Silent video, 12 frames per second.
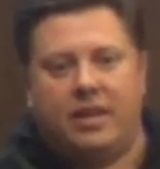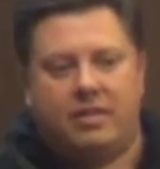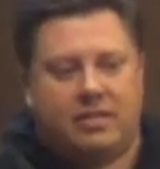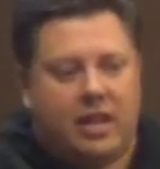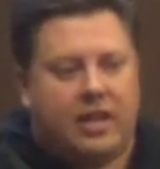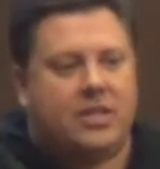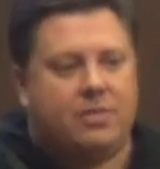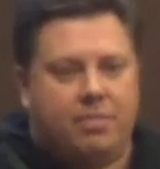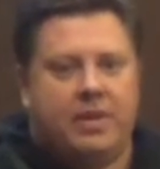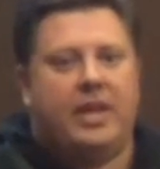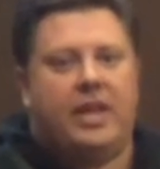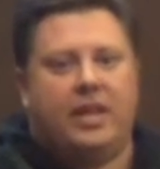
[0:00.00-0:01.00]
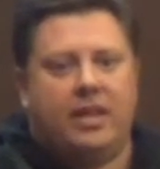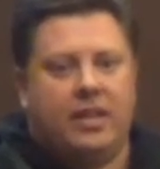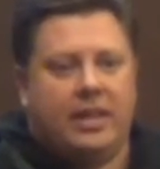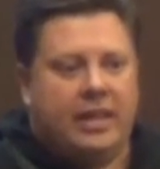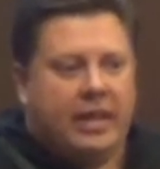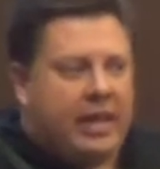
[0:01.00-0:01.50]
it, touched me
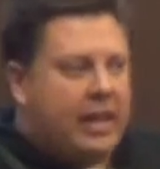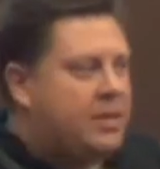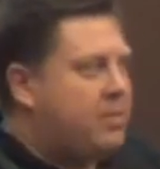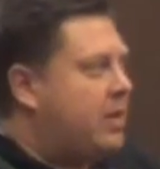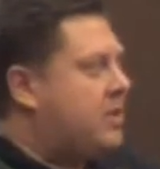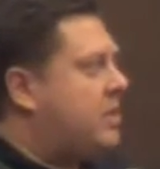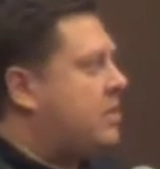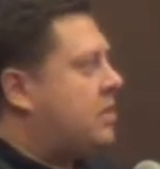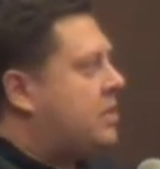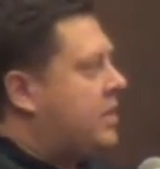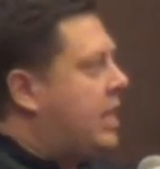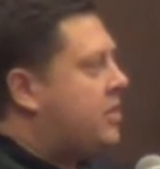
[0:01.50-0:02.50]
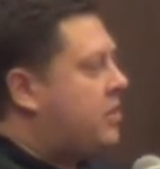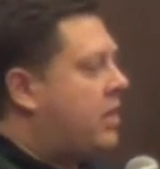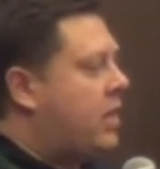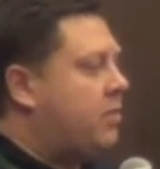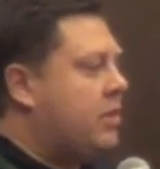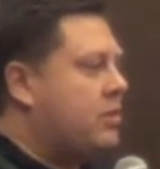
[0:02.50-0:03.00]
as much as
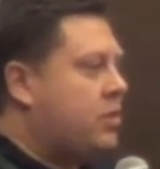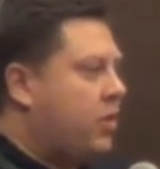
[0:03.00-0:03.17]
yesterday when